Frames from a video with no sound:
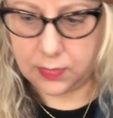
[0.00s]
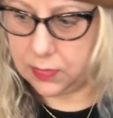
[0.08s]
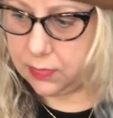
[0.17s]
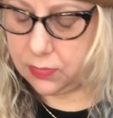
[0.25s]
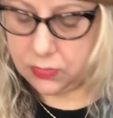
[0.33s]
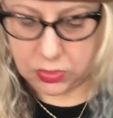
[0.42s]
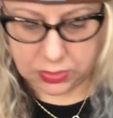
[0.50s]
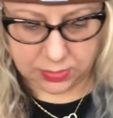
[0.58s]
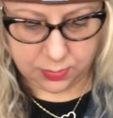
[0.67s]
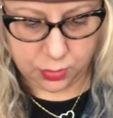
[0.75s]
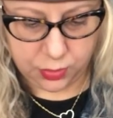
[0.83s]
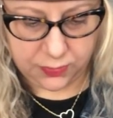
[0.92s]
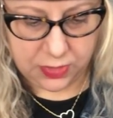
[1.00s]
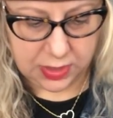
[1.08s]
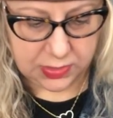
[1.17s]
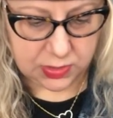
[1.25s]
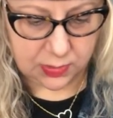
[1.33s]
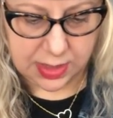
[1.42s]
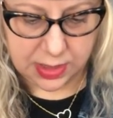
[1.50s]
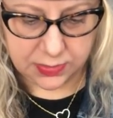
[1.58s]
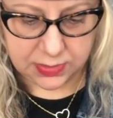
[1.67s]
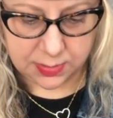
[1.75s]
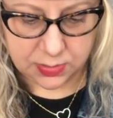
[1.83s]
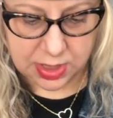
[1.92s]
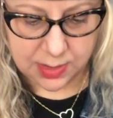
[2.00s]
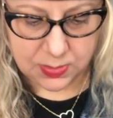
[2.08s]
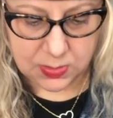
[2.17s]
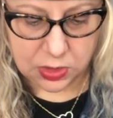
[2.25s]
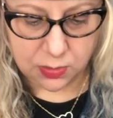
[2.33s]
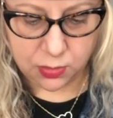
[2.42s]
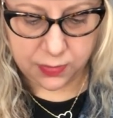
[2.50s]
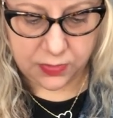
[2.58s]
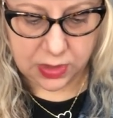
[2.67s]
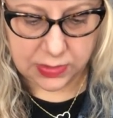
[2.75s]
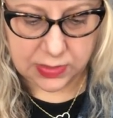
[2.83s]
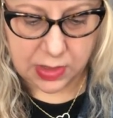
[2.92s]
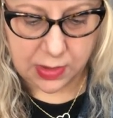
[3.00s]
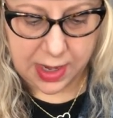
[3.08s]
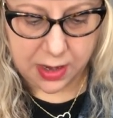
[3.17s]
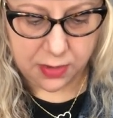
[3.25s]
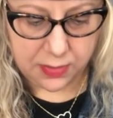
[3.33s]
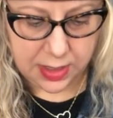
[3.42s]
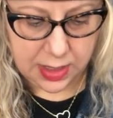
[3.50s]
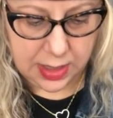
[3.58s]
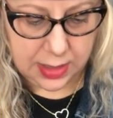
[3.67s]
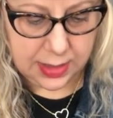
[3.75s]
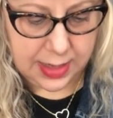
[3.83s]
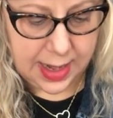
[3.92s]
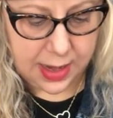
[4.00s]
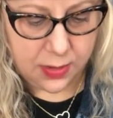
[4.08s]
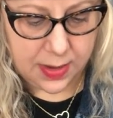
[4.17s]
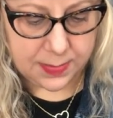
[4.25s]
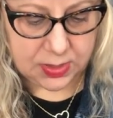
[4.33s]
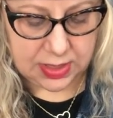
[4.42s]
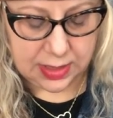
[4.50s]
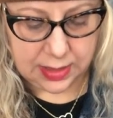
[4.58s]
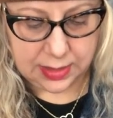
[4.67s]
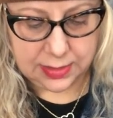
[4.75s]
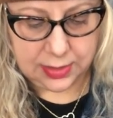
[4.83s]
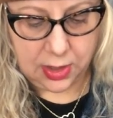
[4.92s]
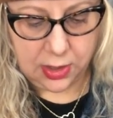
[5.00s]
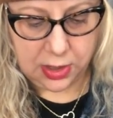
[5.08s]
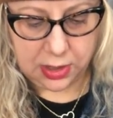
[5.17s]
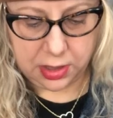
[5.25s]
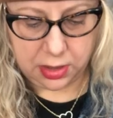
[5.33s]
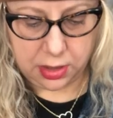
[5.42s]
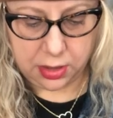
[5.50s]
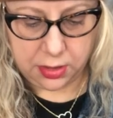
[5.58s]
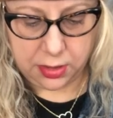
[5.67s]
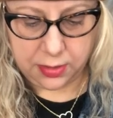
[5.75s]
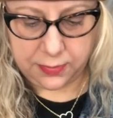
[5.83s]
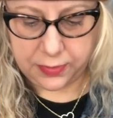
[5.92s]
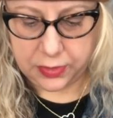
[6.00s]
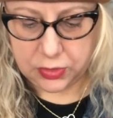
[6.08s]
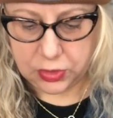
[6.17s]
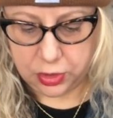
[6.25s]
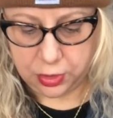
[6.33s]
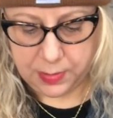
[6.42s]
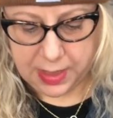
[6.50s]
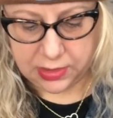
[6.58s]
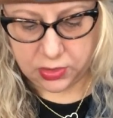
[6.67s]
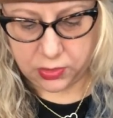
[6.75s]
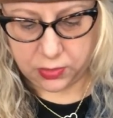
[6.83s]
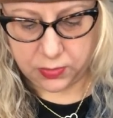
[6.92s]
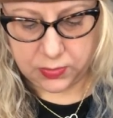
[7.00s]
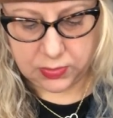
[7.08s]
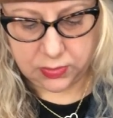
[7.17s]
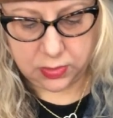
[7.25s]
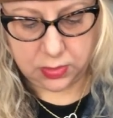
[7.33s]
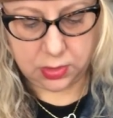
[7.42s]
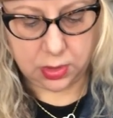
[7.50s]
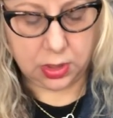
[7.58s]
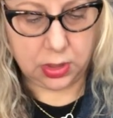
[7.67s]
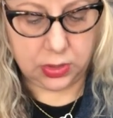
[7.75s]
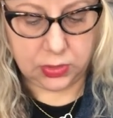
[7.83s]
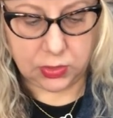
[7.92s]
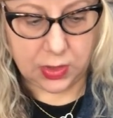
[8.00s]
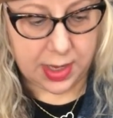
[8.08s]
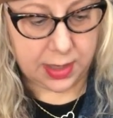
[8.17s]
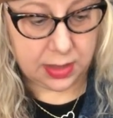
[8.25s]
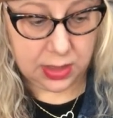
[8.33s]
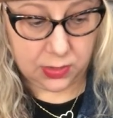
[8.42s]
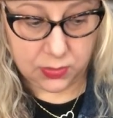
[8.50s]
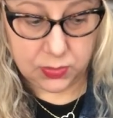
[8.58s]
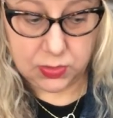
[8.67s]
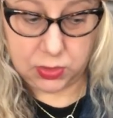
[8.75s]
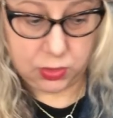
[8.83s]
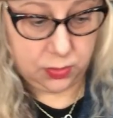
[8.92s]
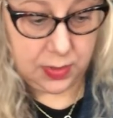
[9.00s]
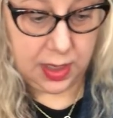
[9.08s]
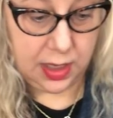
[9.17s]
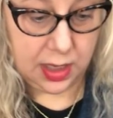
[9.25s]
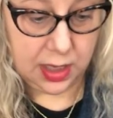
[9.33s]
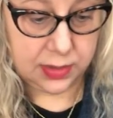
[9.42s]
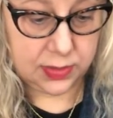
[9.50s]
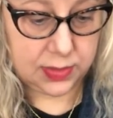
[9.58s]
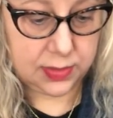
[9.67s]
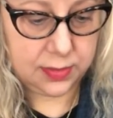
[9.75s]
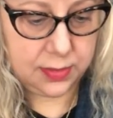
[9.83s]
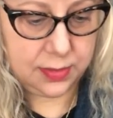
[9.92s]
Mm, just move things around. Sometimes when you move things around, now I'm seeing a ton of two by twos. So I'm gonna use two hands.